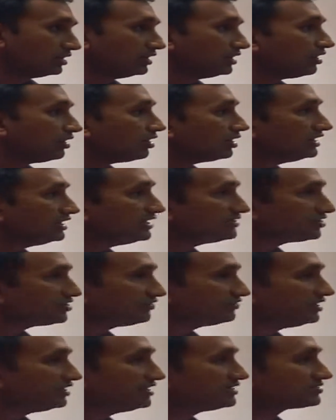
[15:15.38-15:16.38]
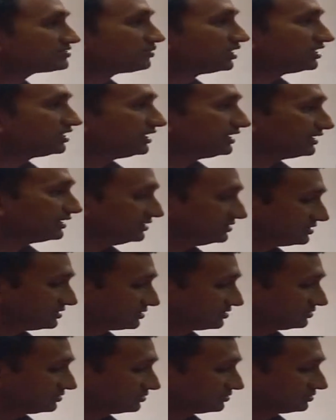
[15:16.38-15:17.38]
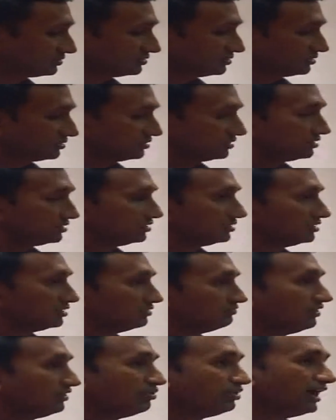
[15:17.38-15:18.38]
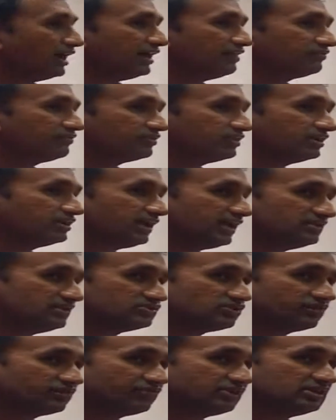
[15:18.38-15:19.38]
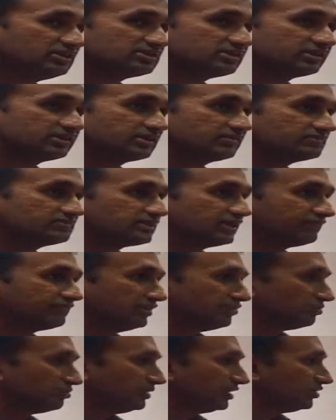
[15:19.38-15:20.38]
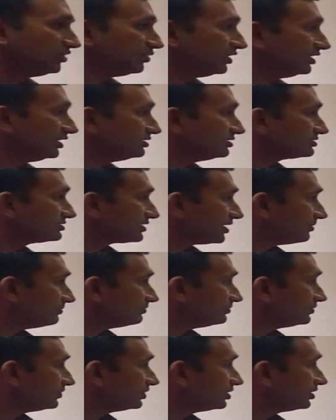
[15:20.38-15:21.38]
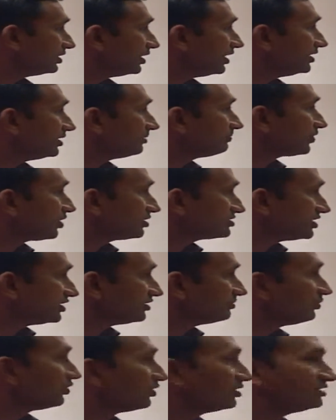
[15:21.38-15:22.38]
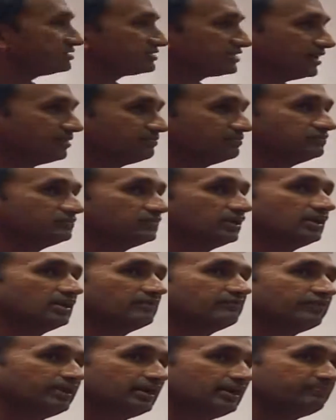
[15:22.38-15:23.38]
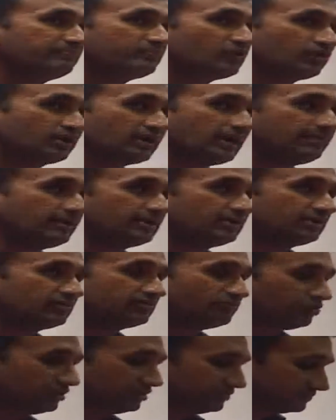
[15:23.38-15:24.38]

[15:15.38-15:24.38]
On each of these verticals, we would have a range of initiatives that we would be doing, some in a project mode, some in a very programmatic mode.